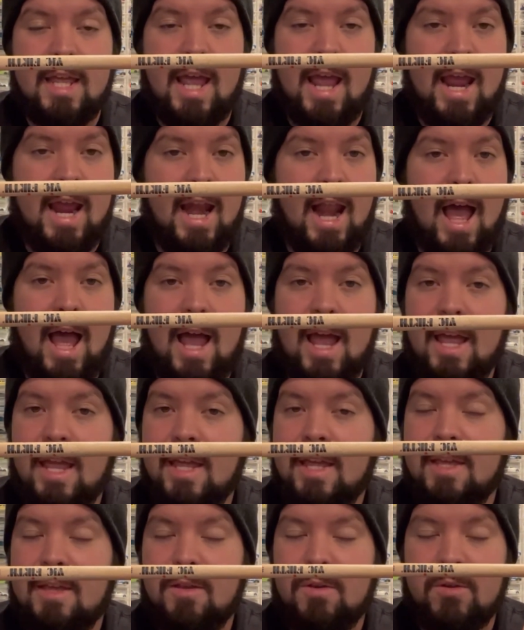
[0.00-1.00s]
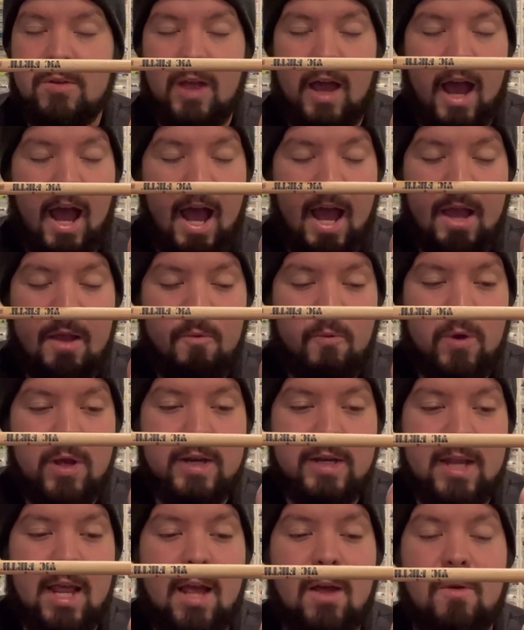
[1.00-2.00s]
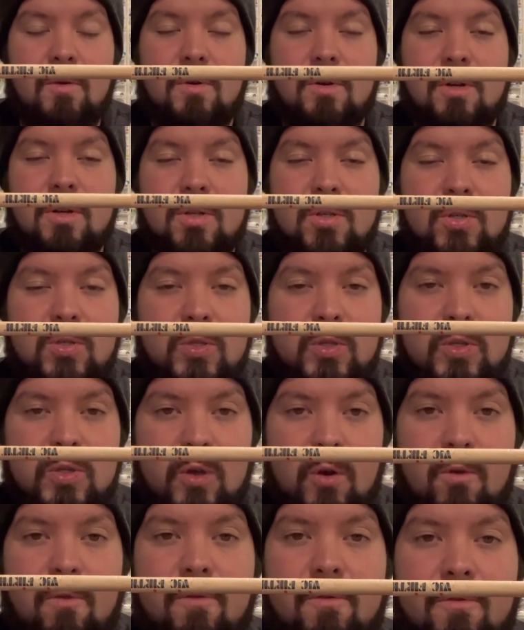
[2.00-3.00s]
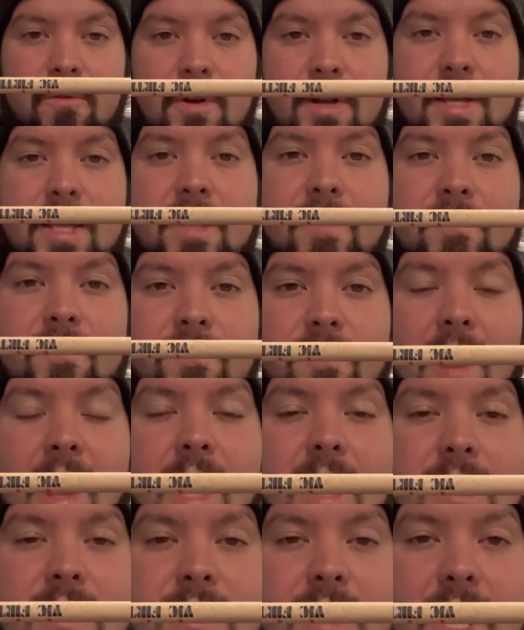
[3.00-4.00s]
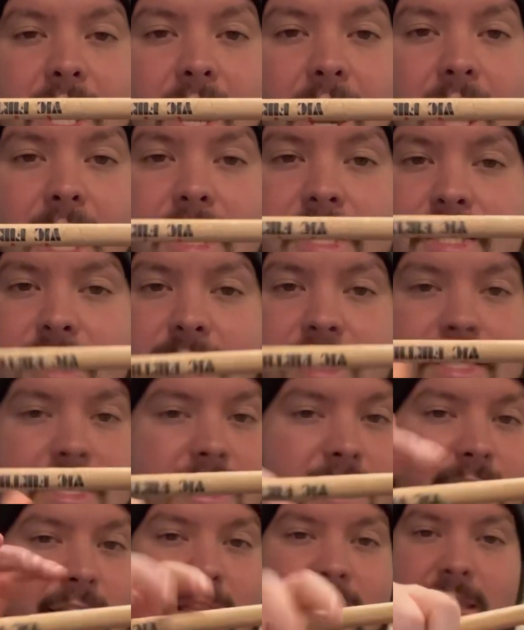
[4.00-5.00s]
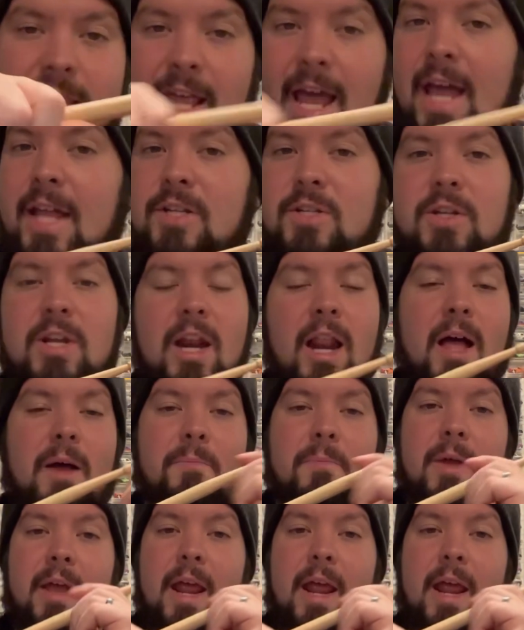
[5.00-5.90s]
and I went down so freaking fast, and I snatched it up,